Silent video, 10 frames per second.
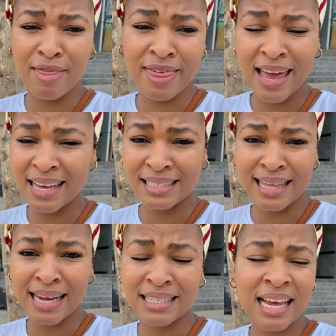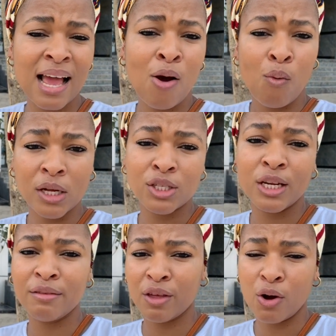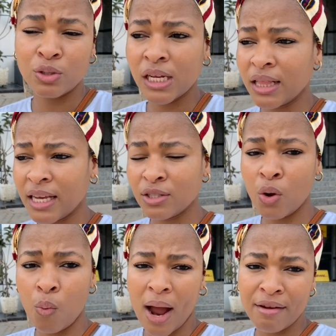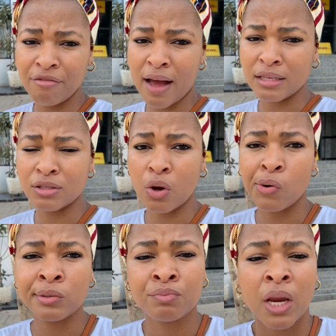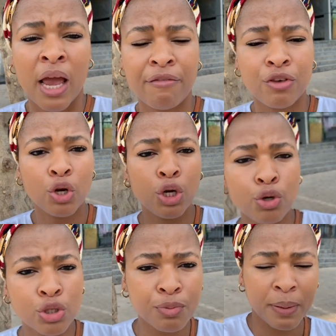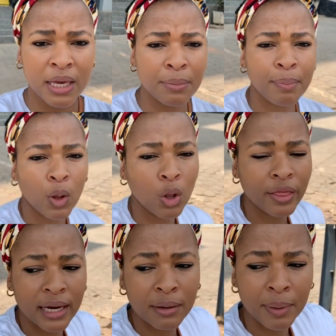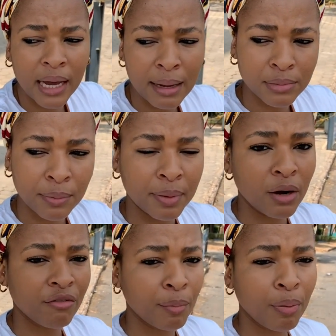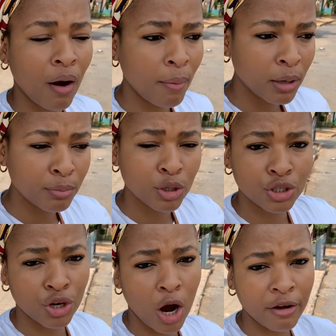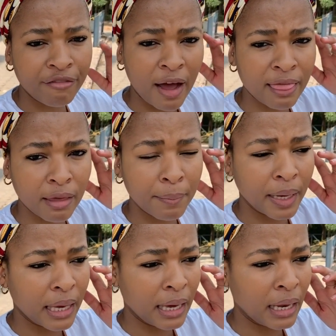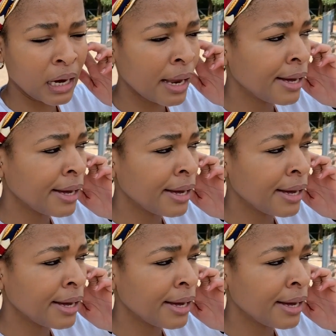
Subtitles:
thing is that once you leave the hotel, there's no Wi-Fi, so if you lose people, then it becomes a bit of a problem because you can't find them again.